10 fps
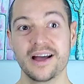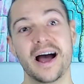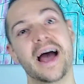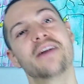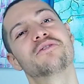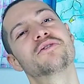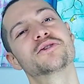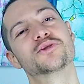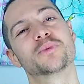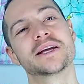I had a few
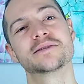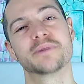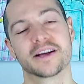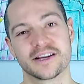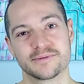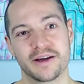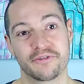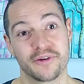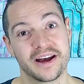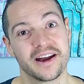sweets because my friend